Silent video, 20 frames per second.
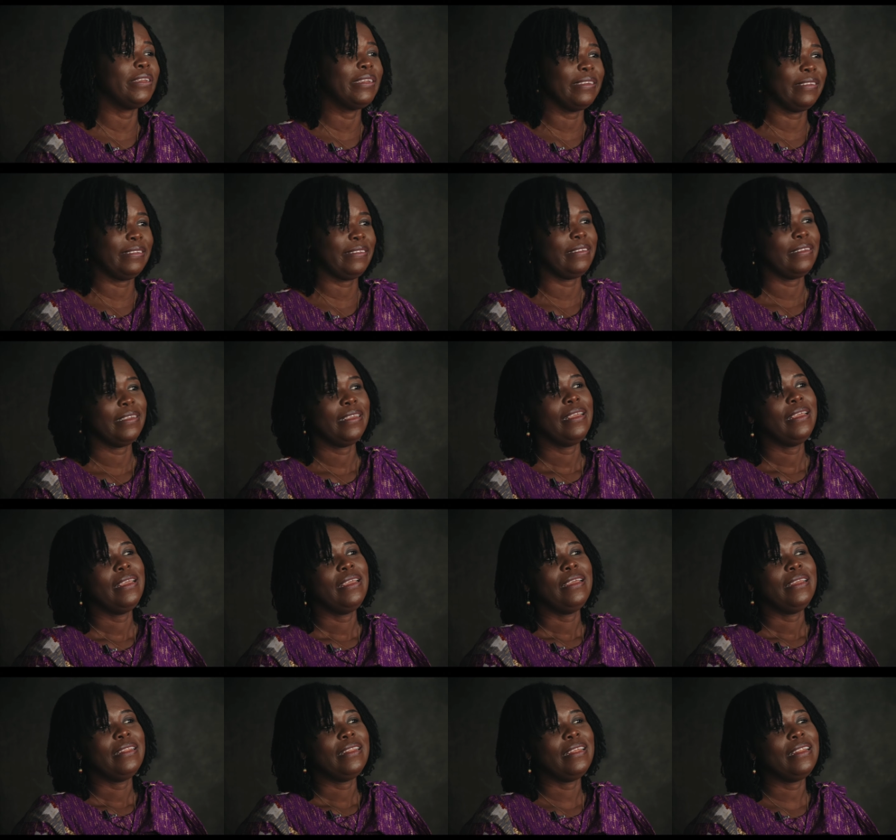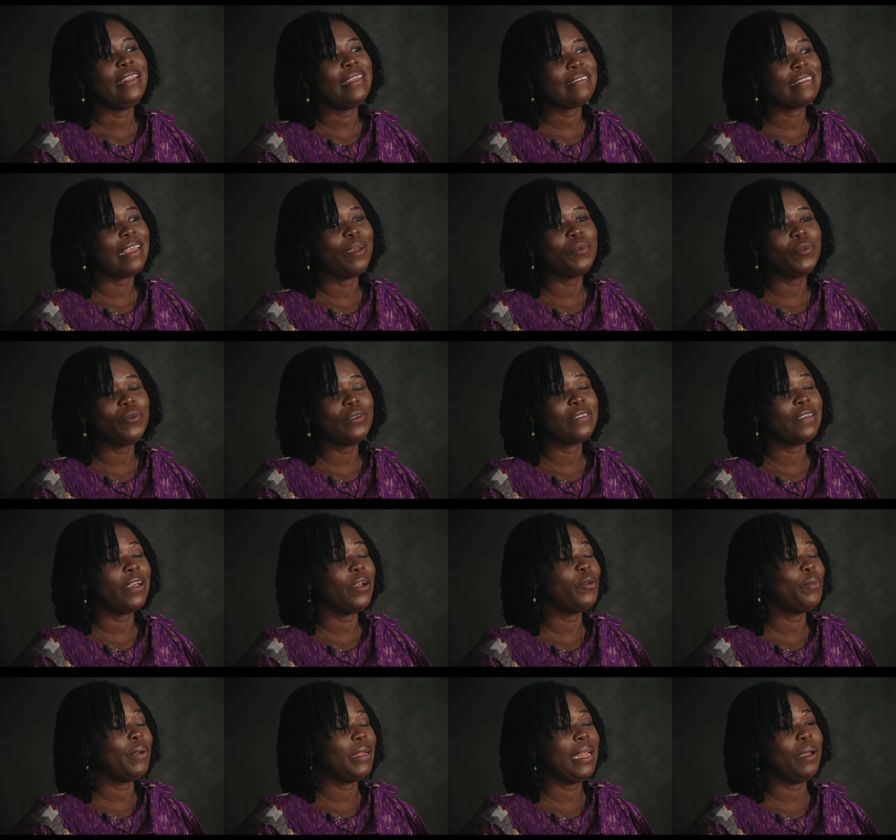this. The next time they will tell
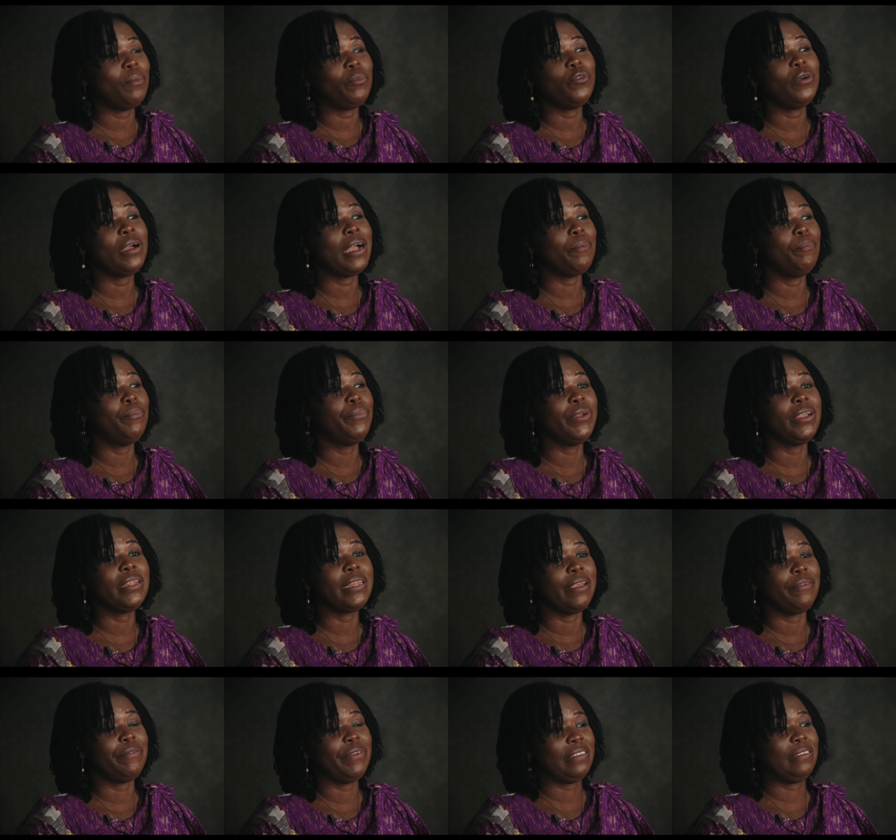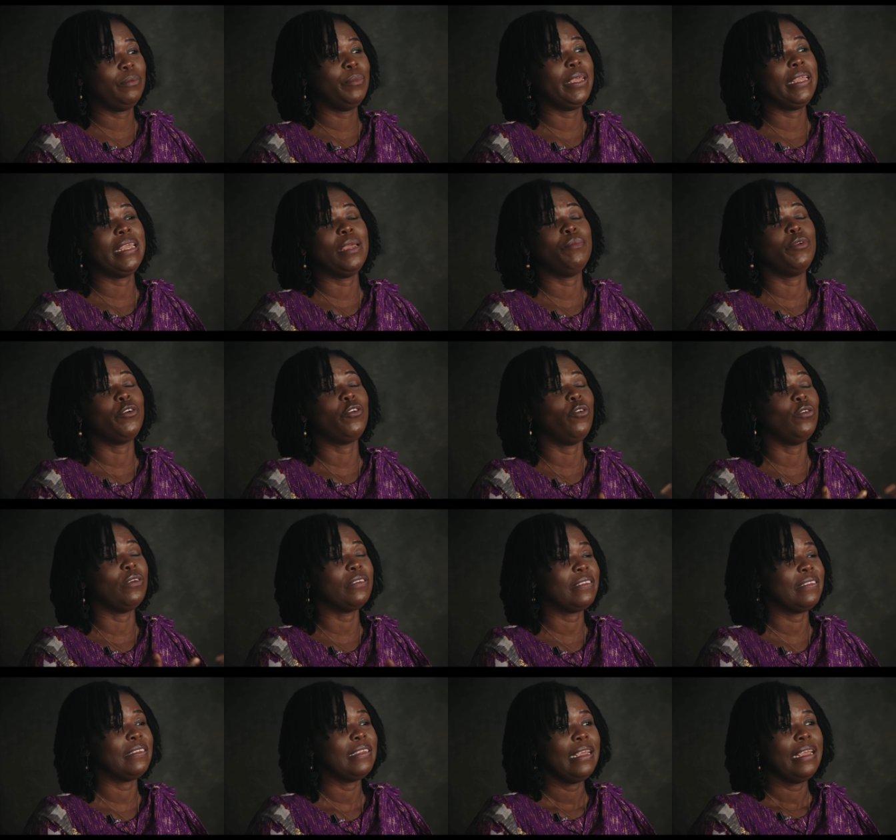you, Madam, don't bring the victim again
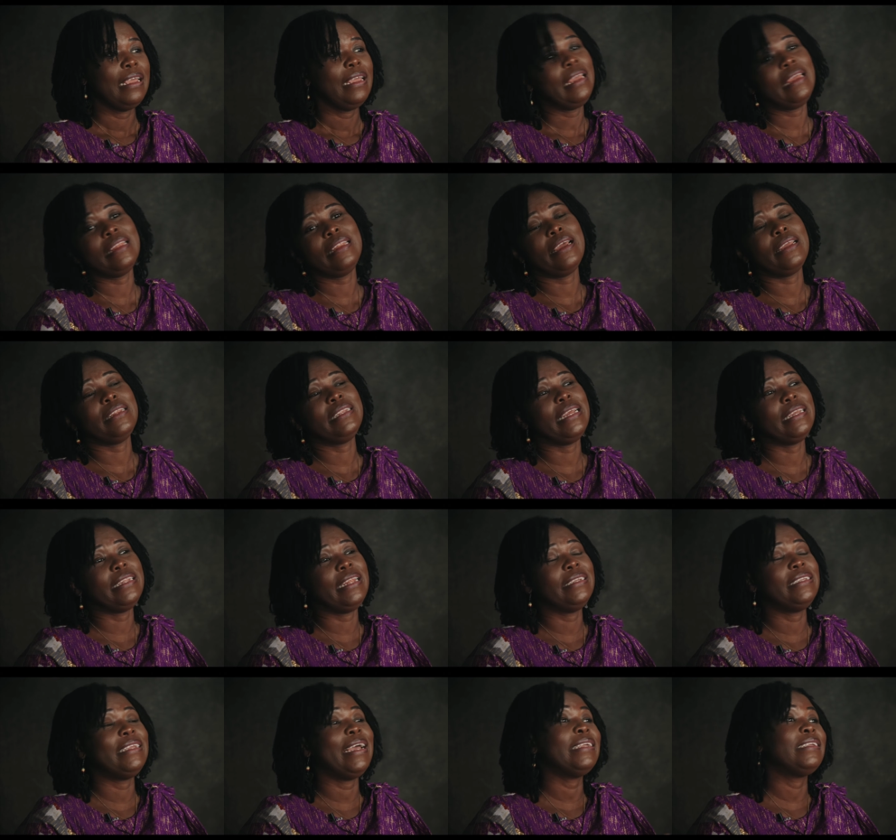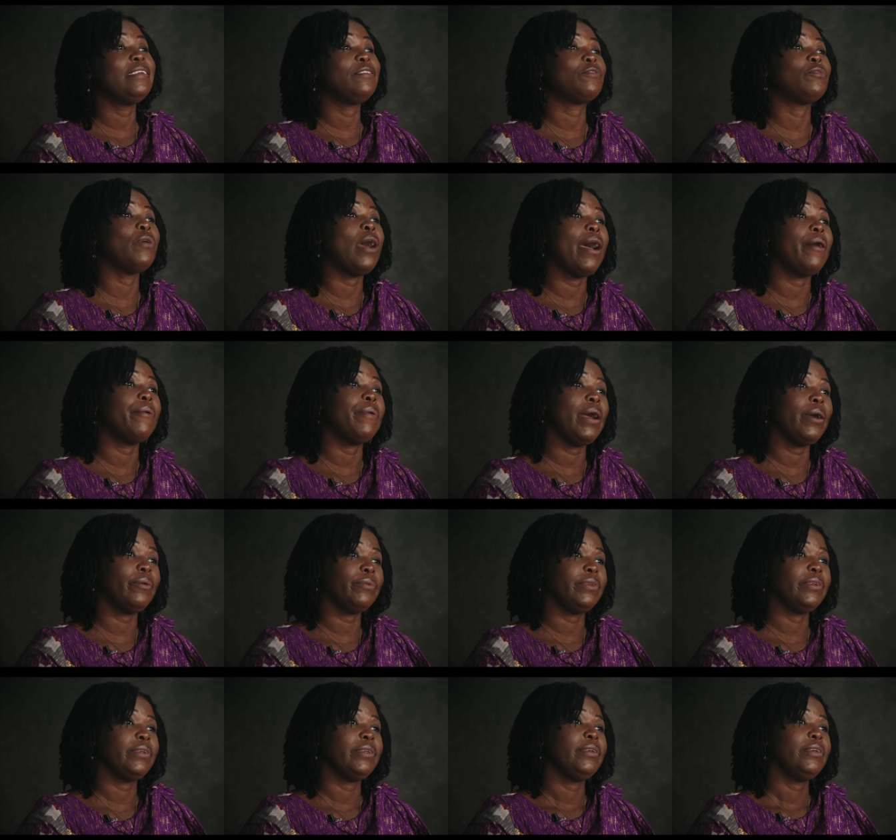because the, the, the judge is not
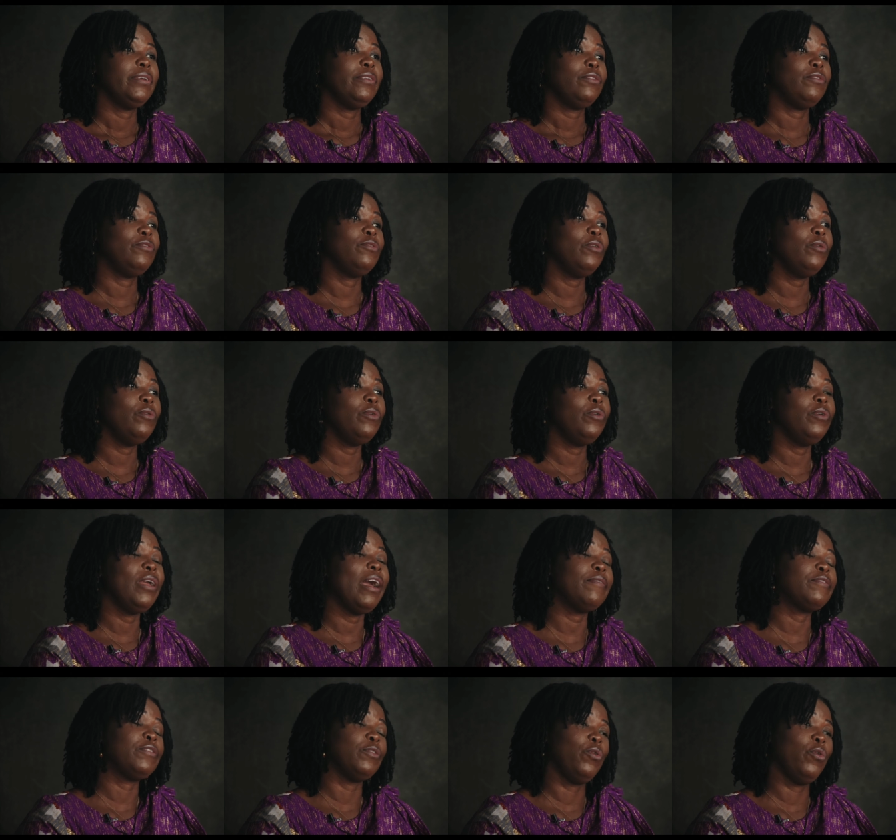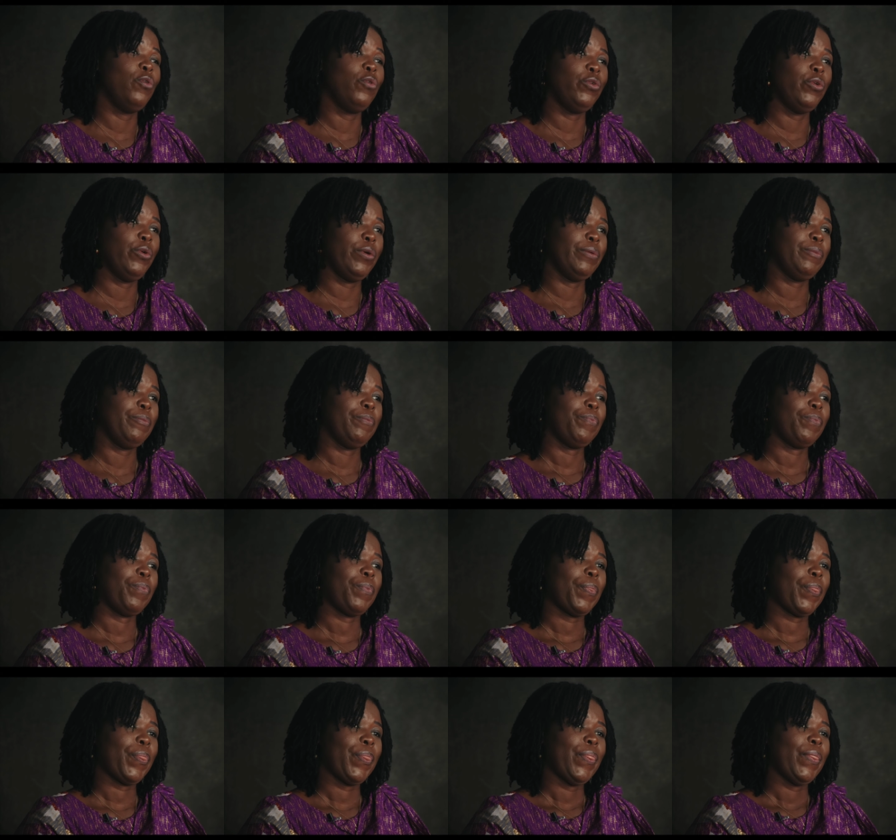around. So we have to hold on.
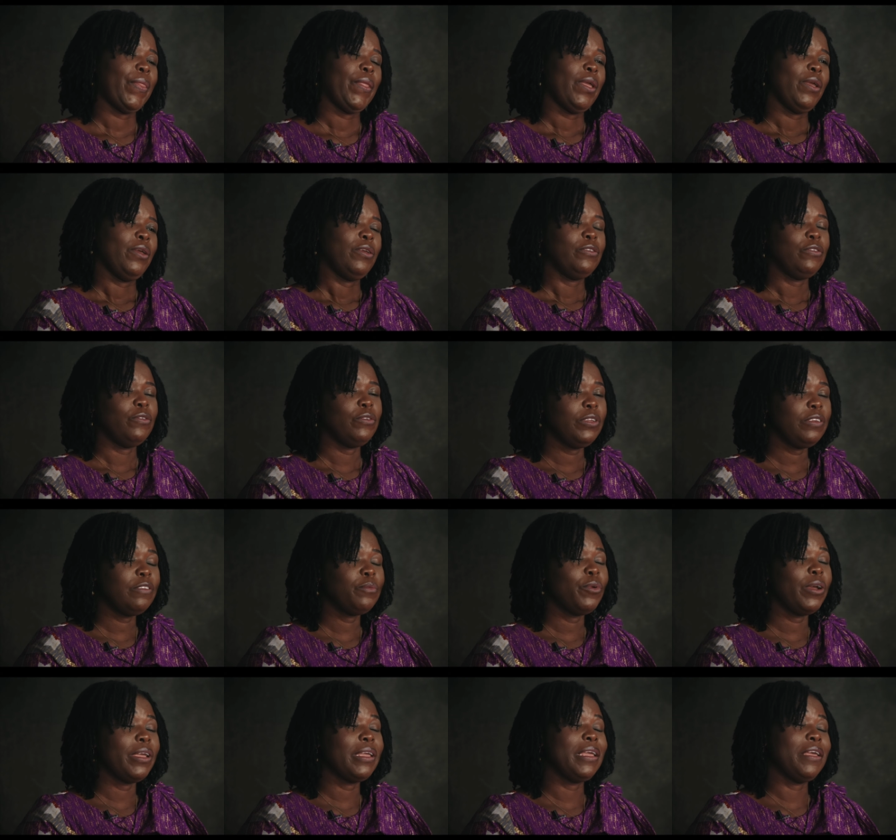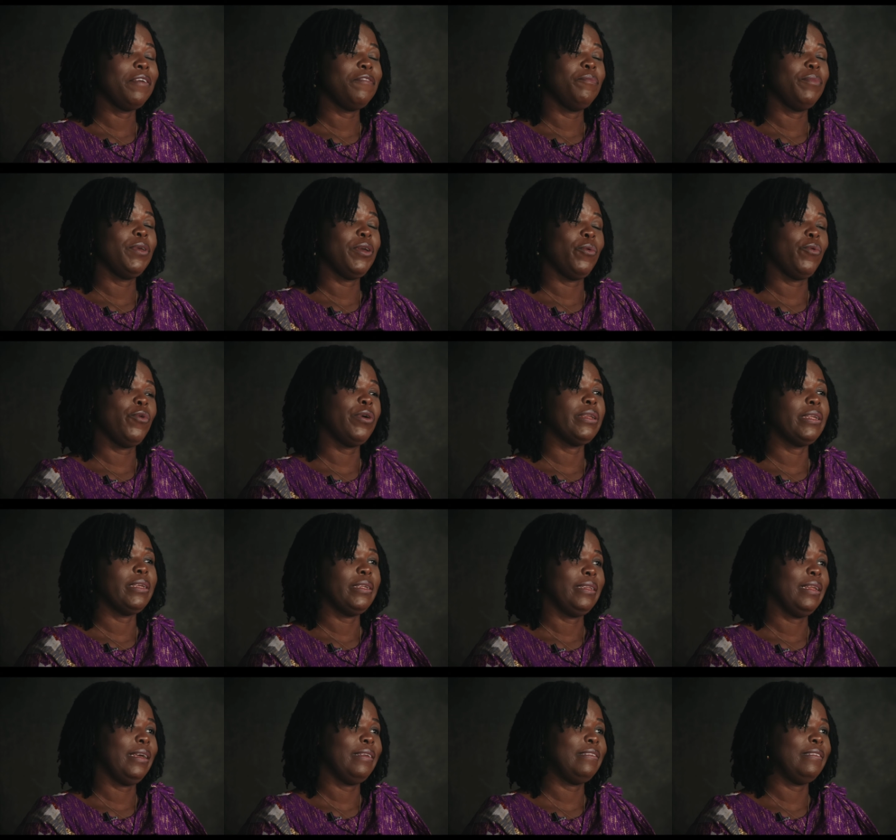So this boy gave me a
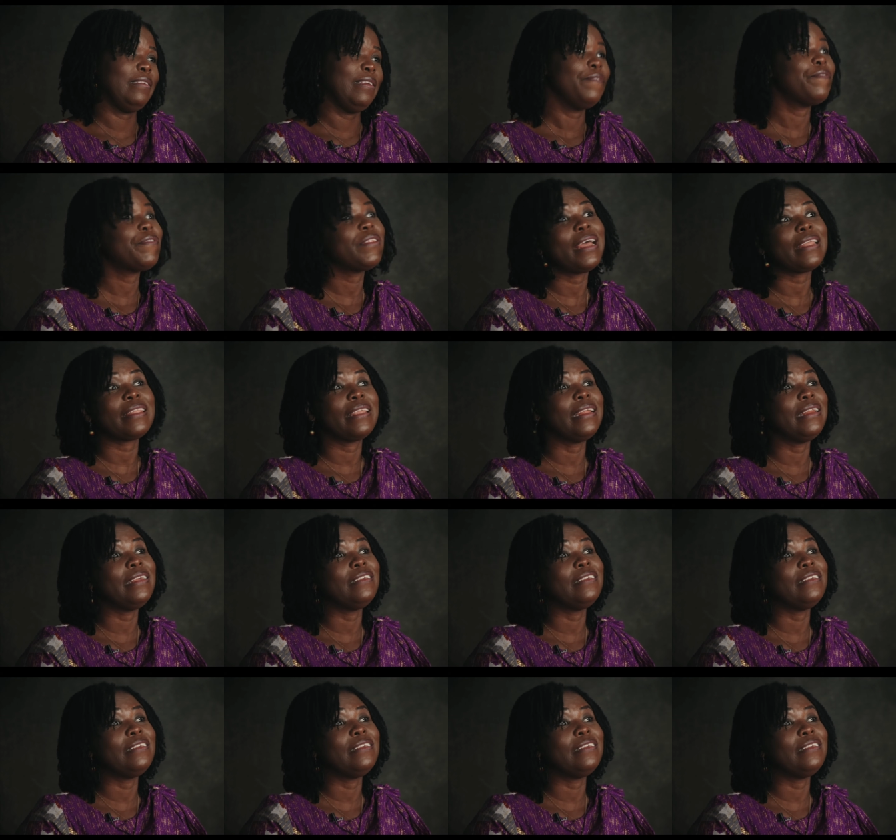warning that if nothing